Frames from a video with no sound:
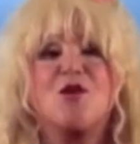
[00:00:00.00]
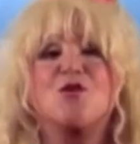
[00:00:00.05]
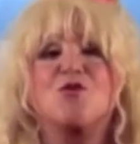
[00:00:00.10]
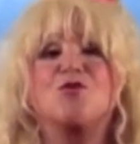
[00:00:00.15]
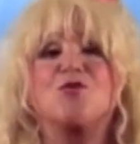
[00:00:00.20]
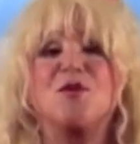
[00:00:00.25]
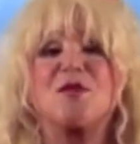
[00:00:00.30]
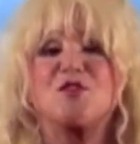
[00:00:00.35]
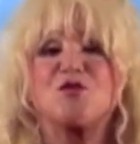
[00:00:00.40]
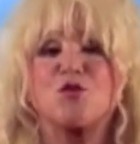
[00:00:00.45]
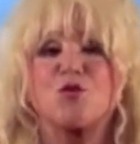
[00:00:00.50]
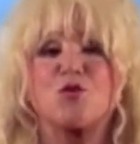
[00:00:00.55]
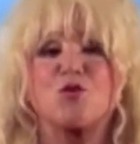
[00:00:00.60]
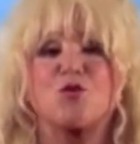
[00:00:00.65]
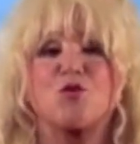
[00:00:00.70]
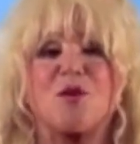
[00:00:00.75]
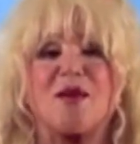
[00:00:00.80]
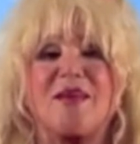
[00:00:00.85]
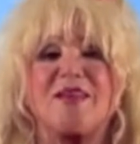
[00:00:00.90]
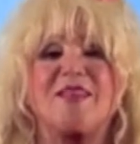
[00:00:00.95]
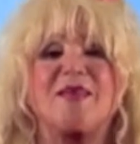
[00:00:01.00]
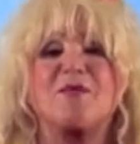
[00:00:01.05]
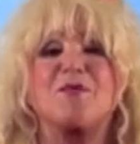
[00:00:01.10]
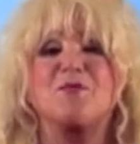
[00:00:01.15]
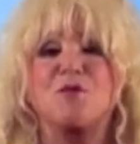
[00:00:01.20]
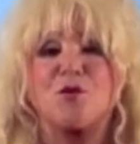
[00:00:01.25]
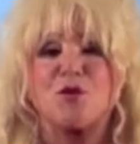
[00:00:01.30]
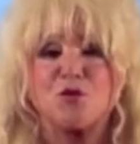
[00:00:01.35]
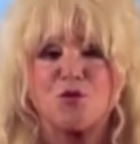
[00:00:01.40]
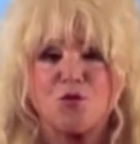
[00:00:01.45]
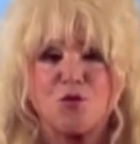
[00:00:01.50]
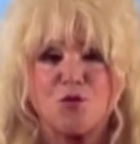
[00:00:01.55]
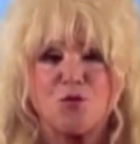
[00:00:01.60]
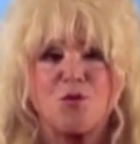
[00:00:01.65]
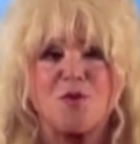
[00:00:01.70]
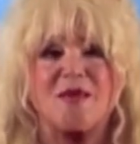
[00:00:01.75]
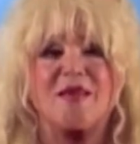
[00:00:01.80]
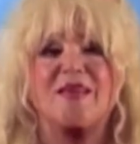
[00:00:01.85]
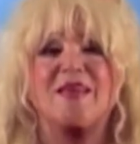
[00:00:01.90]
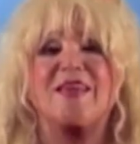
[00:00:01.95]
Retrograding
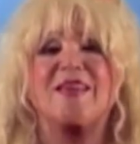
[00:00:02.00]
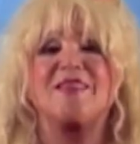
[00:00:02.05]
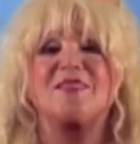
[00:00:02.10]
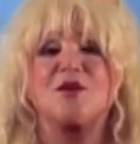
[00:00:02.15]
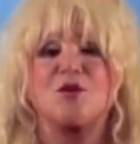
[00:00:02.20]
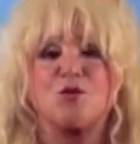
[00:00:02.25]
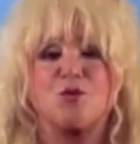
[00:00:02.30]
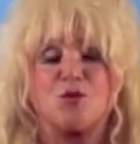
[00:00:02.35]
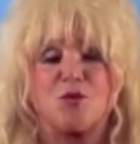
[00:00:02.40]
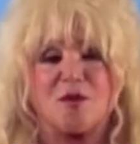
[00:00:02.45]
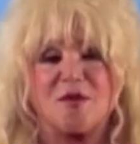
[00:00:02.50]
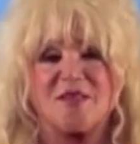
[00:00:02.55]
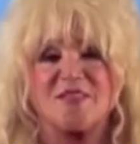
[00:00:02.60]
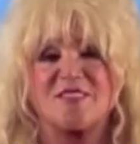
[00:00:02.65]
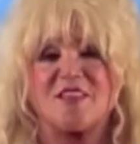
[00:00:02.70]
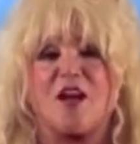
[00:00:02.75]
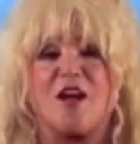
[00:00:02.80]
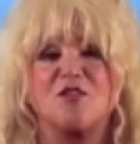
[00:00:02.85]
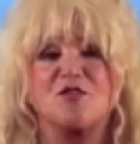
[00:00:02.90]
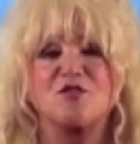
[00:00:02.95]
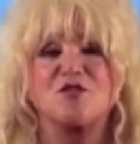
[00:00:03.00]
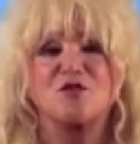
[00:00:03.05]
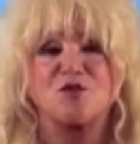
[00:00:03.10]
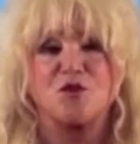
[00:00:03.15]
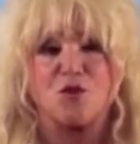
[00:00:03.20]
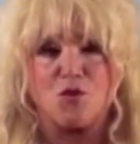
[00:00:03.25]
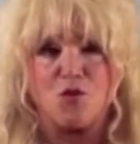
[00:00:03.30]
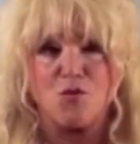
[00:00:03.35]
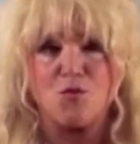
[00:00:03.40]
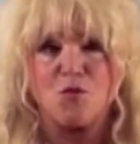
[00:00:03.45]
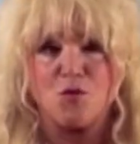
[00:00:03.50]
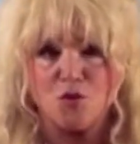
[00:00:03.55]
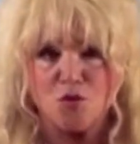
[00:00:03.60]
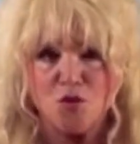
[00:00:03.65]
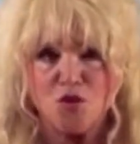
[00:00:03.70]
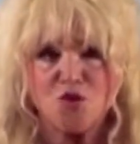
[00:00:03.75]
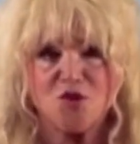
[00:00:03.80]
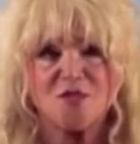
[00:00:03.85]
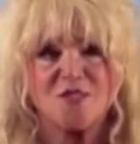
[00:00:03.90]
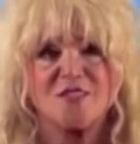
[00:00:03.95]
Mercury in Aquarius also
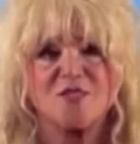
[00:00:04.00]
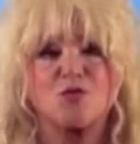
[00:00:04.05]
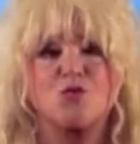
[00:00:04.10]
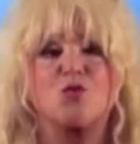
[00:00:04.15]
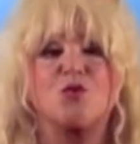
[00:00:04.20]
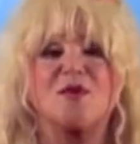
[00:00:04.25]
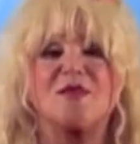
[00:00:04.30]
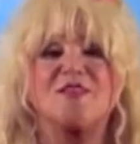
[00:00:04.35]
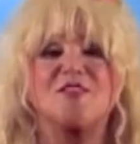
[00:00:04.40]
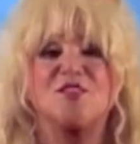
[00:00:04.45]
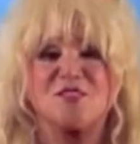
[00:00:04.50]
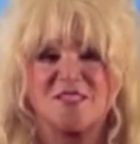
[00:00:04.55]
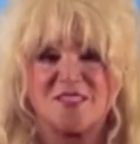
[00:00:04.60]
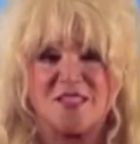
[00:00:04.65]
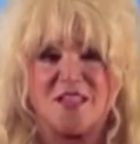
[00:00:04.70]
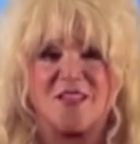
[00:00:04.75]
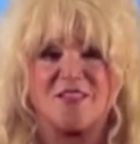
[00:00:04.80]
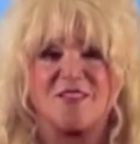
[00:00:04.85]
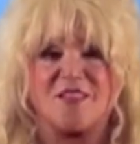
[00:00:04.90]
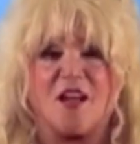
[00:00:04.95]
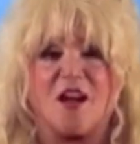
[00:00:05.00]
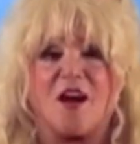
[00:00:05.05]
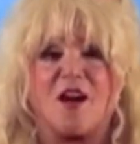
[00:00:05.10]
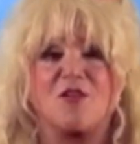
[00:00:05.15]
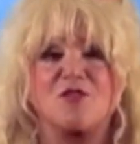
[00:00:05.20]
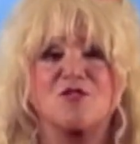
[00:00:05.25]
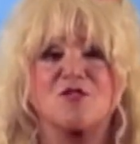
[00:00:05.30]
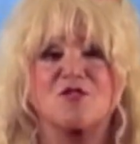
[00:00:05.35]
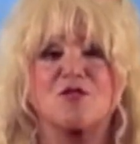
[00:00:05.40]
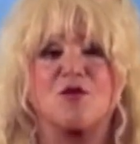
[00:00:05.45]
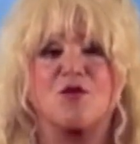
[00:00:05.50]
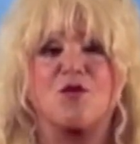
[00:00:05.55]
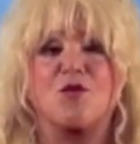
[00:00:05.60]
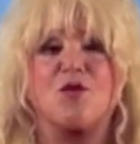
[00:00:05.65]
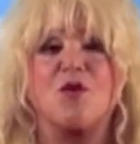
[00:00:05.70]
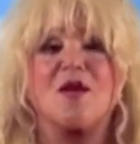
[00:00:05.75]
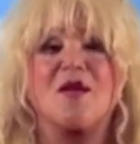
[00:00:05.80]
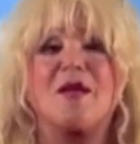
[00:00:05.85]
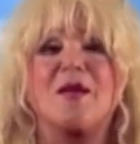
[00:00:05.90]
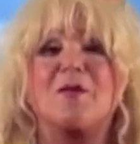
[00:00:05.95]
merges with the Sun,
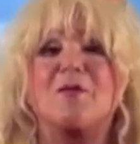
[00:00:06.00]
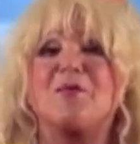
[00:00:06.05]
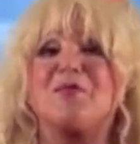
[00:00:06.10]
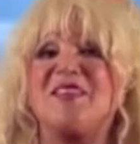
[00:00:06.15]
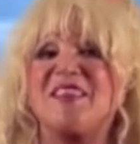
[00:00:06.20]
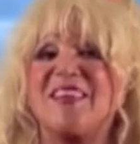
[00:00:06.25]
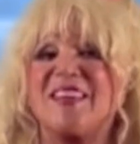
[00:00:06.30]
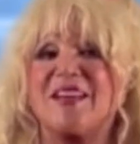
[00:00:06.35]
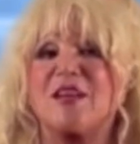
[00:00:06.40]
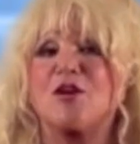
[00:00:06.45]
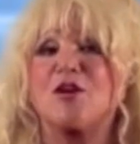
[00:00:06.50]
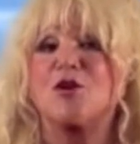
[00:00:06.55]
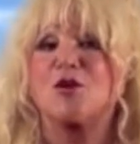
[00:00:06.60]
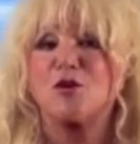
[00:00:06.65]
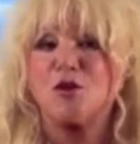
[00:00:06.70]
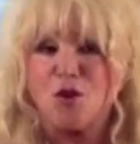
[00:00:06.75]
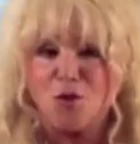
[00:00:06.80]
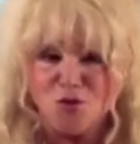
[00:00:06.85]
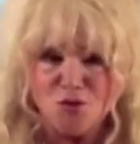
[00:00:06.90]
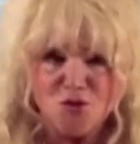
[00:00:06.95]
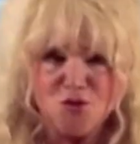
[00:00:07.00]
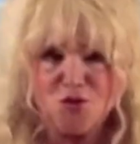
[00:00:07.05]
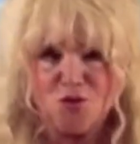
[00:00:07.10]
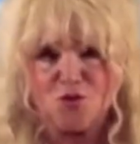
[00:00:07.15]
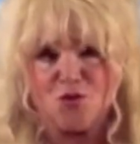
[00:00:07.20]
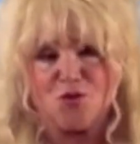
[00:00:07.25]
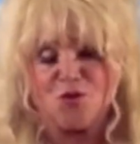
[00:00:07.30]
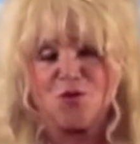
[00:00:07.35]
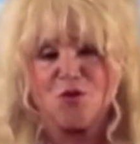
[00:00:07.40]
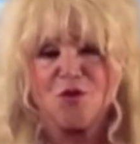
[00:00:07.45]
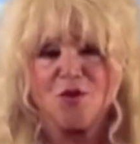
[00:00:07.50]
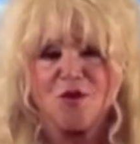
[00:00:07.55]
also being closer